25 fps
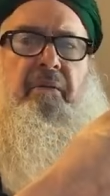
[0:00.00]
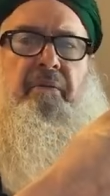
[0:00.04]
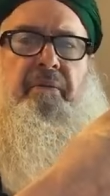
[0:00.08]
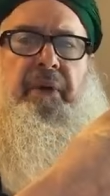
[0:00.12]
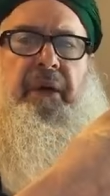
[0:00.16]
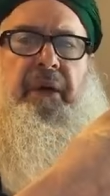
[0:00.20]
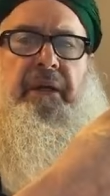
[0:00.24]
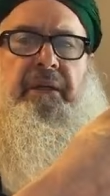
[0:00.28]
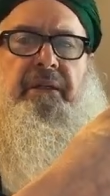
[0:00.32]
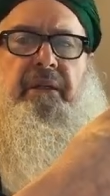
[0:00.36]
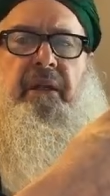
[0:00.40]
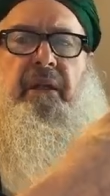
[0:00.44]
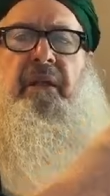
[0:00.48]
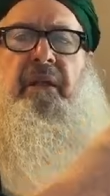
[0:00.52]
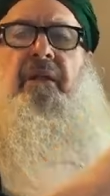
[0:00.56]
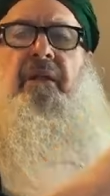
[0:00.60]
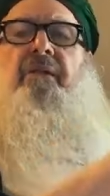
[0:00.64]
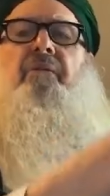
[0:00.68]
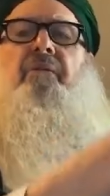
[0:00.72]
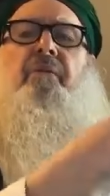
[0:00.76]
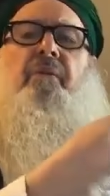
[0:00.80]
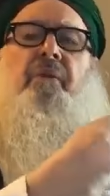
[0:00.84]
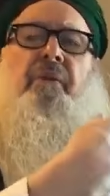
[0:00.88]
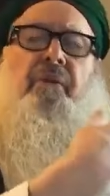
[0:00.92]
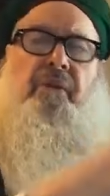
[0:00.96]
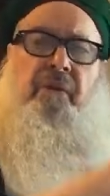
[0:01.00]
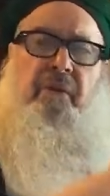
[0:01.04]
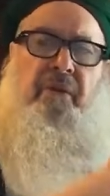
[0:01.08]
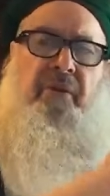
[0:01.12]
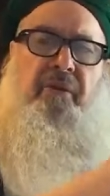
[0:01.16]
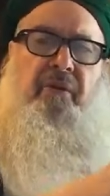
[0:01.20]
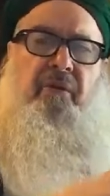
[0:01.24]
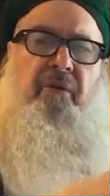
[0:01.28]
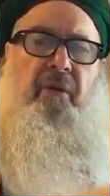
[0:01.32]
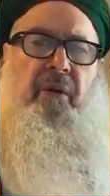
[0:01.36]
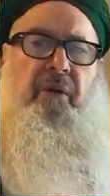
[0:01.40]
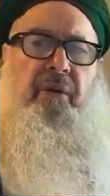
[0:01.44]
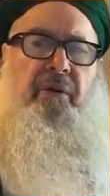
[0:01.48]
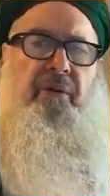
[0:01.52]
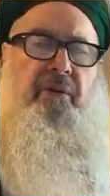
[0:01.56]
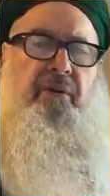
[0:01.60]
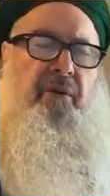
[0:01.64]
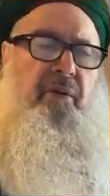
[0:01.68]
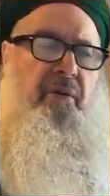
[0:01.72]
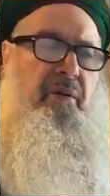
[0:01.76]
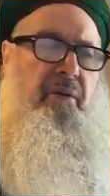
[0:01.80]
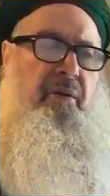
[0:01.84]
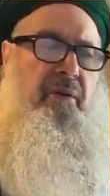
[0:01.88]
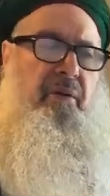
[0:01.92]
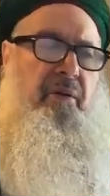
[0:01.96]
pestilence which destroys
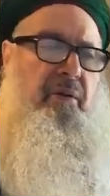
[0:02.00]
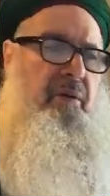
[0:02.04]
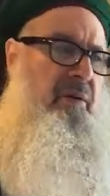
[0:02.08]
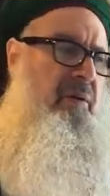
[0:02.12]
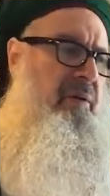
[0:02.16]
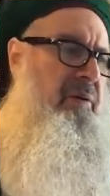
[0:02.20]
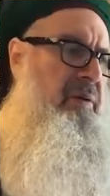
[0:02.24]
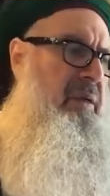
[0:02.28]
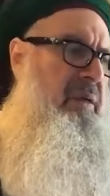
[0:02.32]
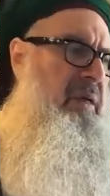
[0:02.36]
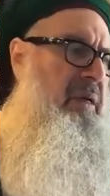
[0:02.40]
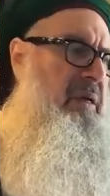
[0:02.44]
your good